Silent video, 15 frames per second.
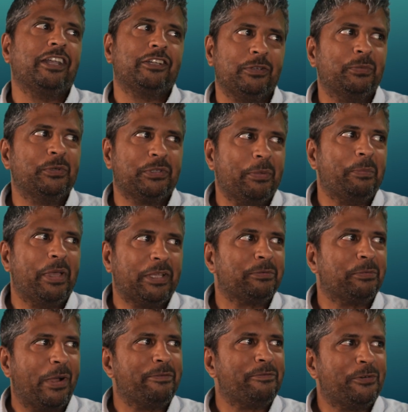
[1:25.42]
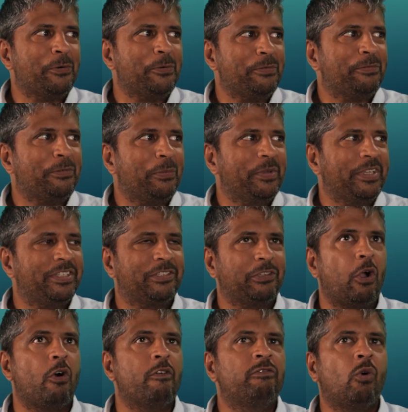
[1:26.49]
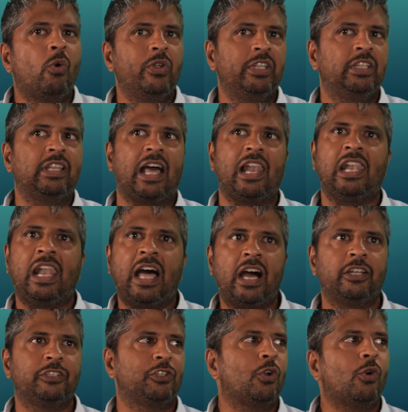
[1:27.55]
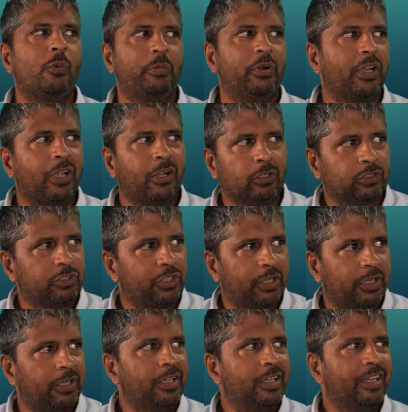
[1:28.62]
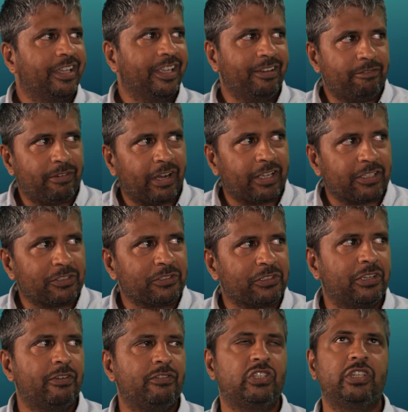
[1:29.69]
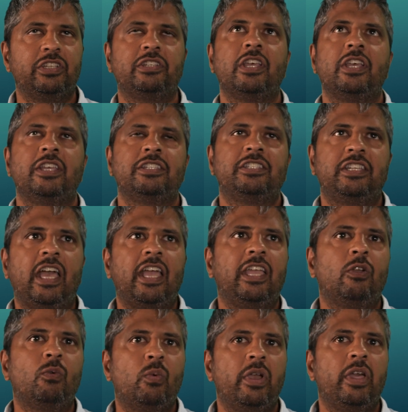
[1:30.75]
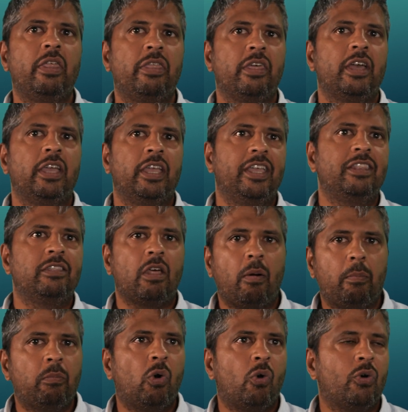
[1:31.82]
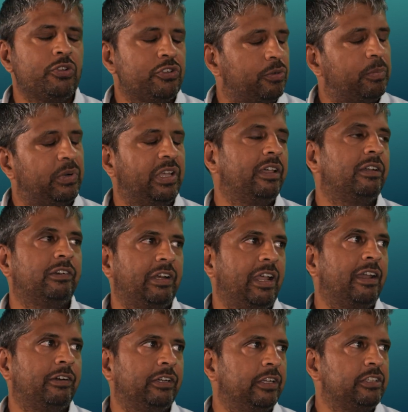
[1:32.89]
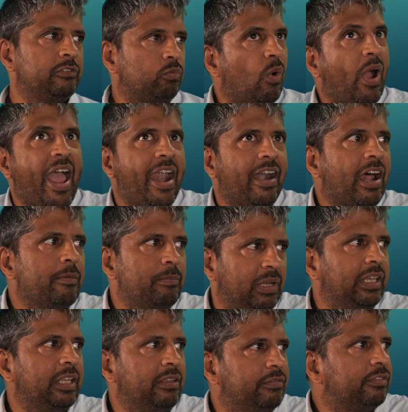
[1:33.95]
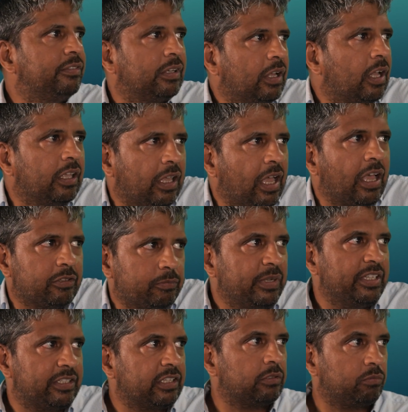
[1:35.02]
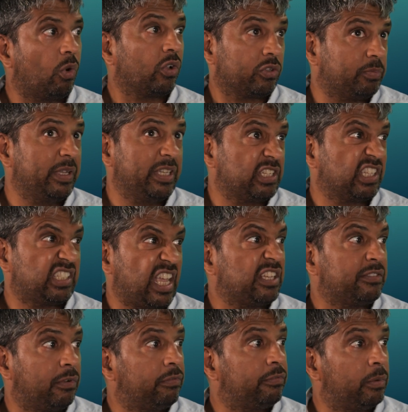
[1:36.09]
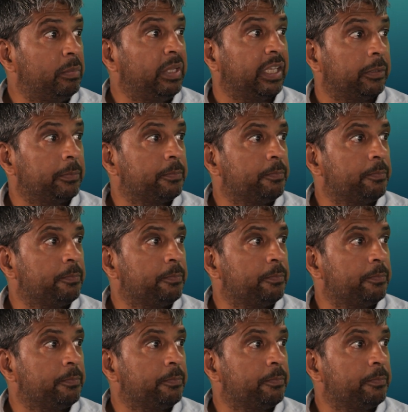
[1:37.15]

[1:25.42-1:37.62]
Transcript: actually was the best way forward for me. So avoiding that large corporate culture in financial services, staying with in that more entrepreneurial area is where I believe has been what's been successful for me.